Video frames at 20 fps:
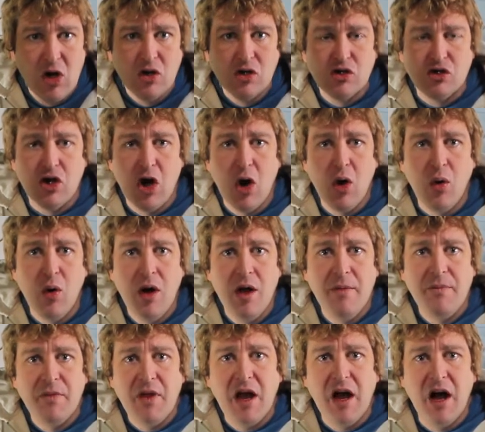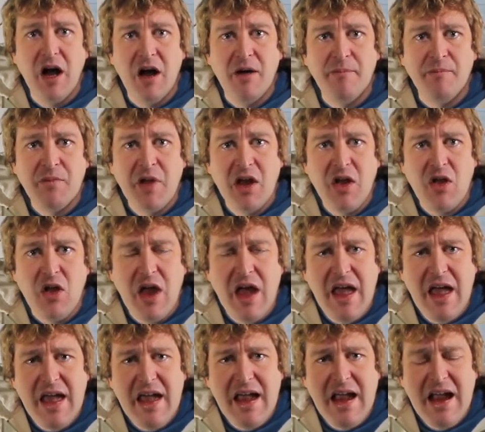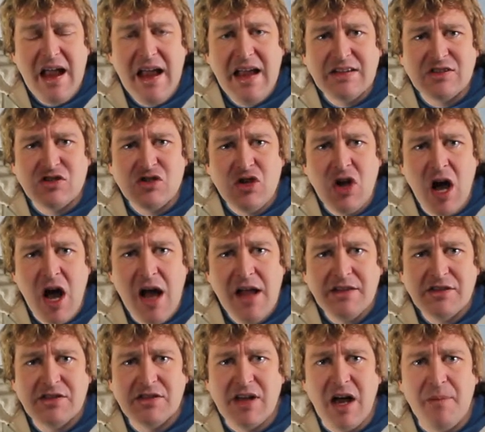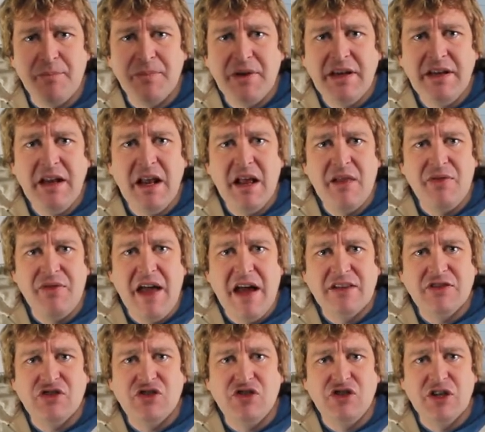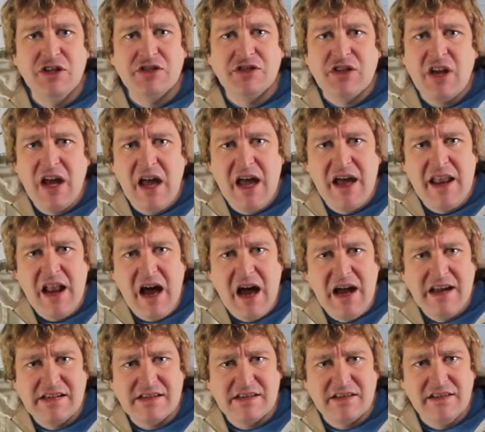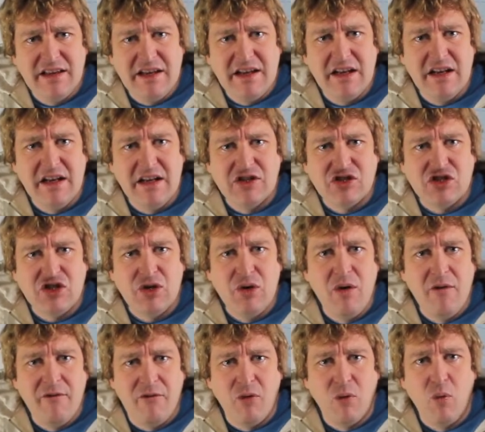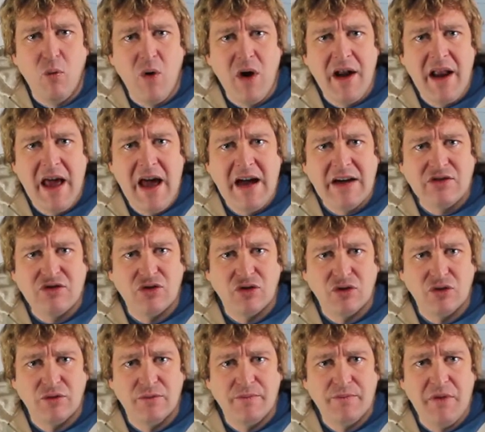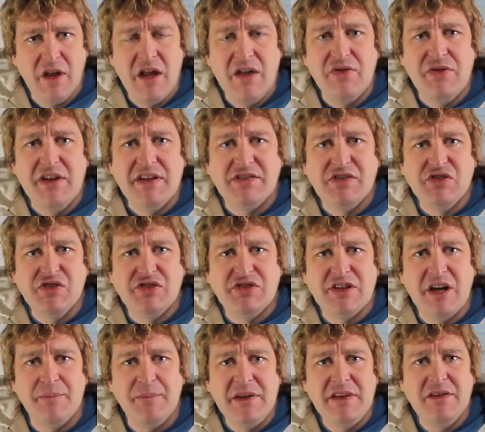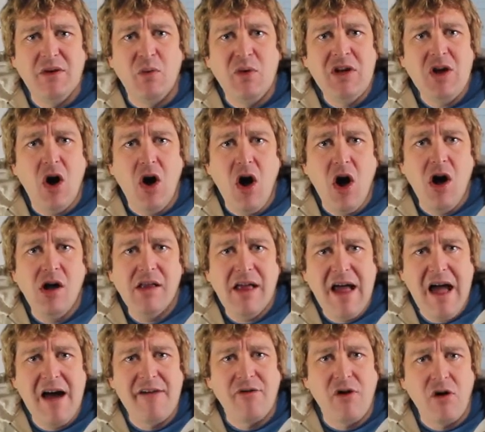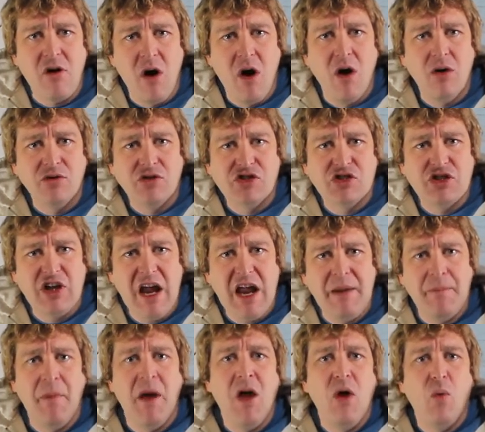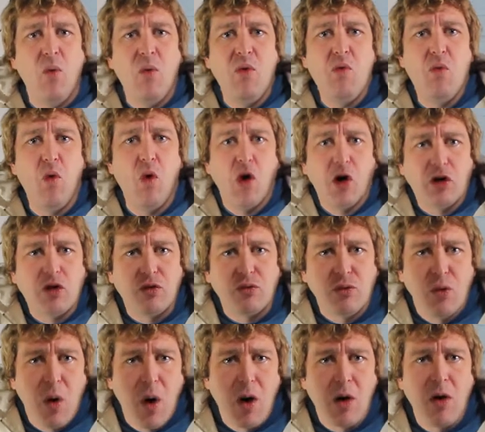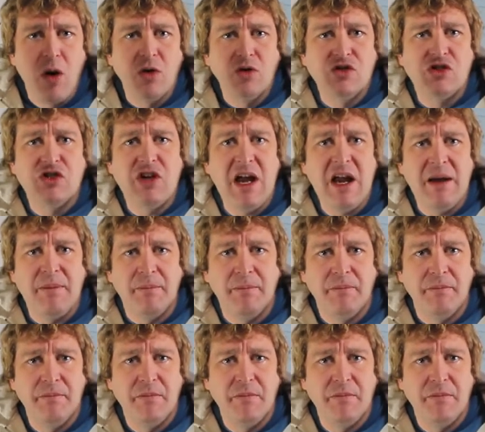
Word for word: So it's not something that's just an isolated issue for one actor. This is something that we all have our own shame. We work through our own shame.